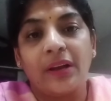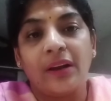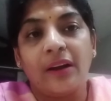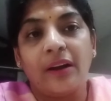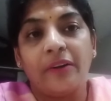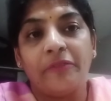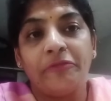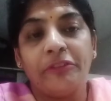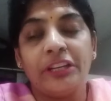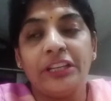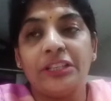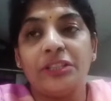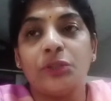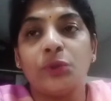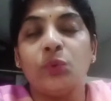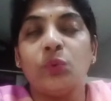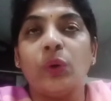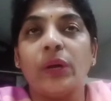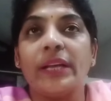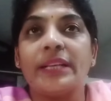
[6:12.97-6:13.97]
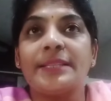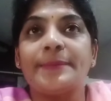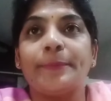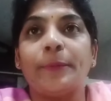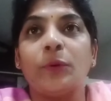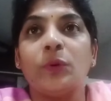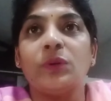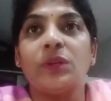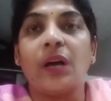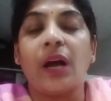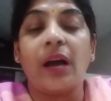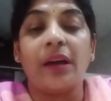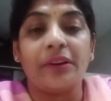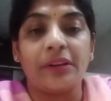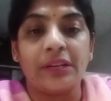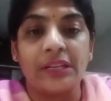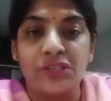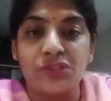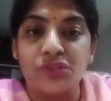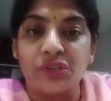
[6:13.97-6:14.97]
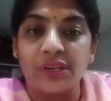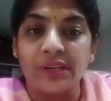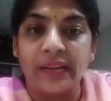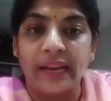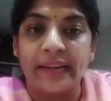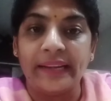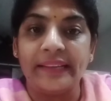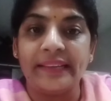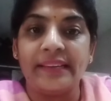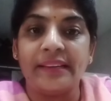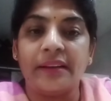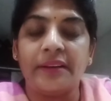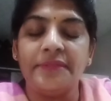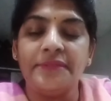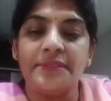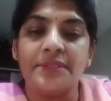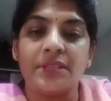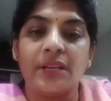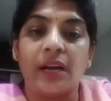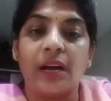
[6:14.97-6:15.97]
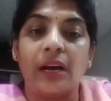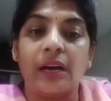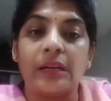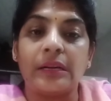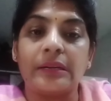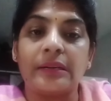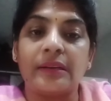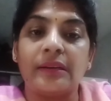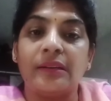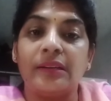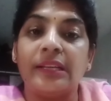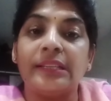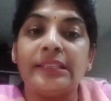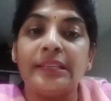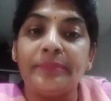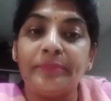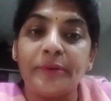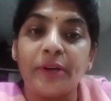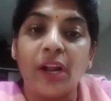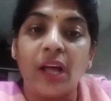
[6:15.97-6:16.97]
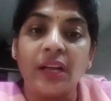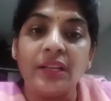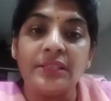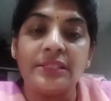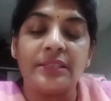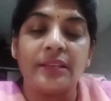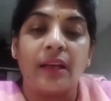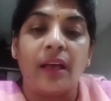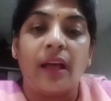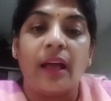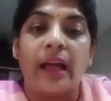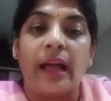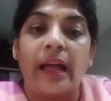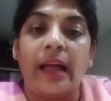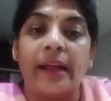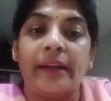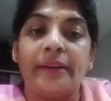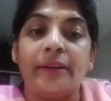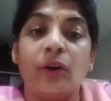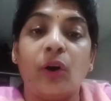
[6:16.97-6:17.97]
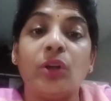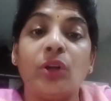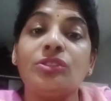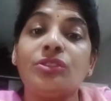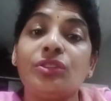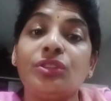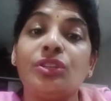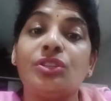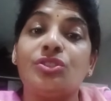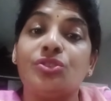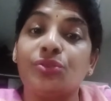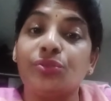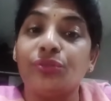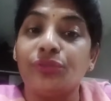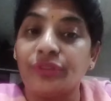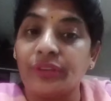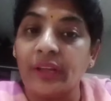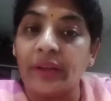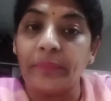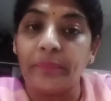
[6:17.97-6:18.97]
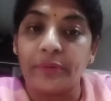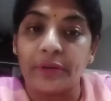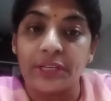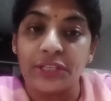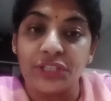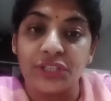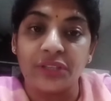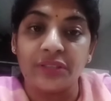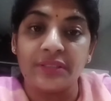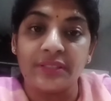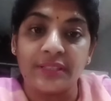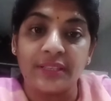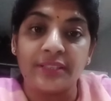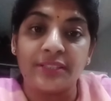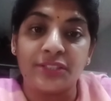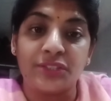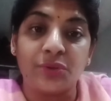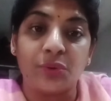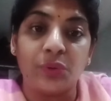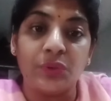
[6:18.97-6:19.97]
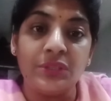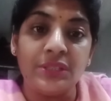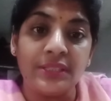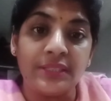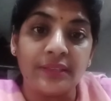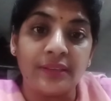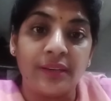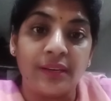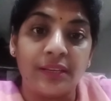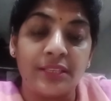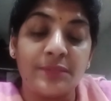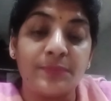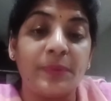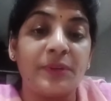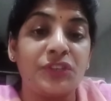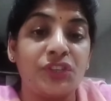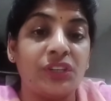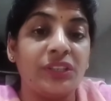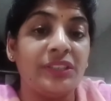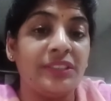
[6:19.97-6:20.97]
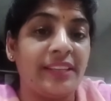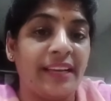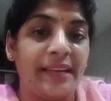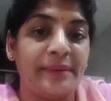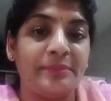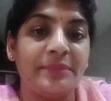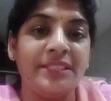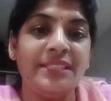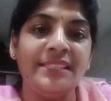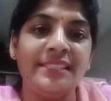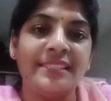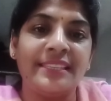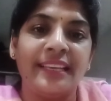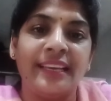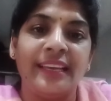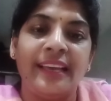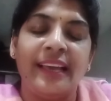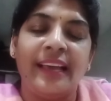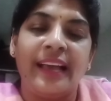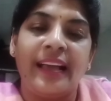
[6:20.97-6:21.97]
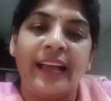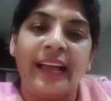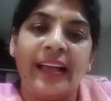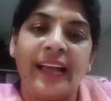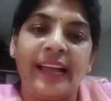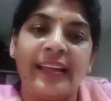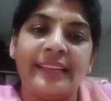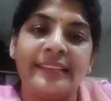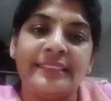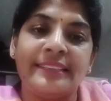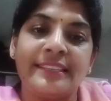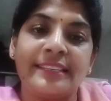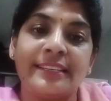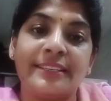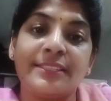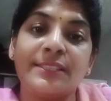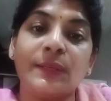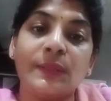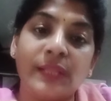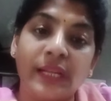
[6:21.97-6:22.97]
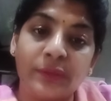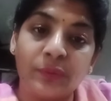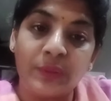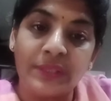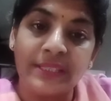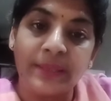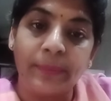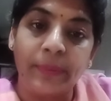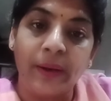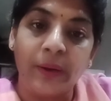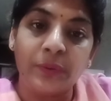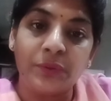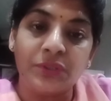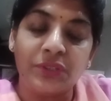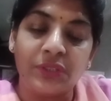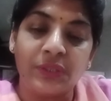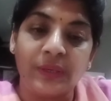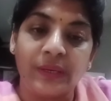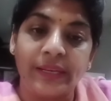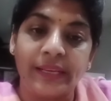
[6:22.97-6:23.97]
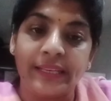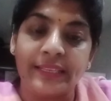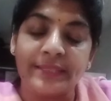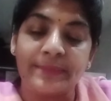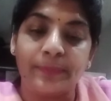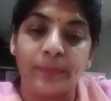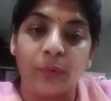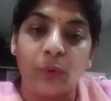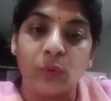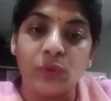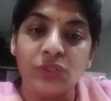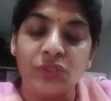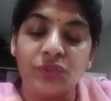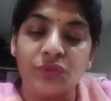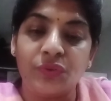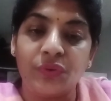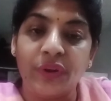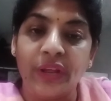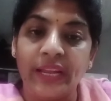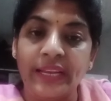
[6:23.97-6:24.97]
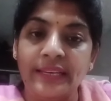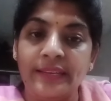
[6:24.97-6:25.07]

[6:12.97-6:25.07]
we do export our regional handicrafts, our leather products, and also the jewelry and precious stones, especially diamonds. And so that was about export trade.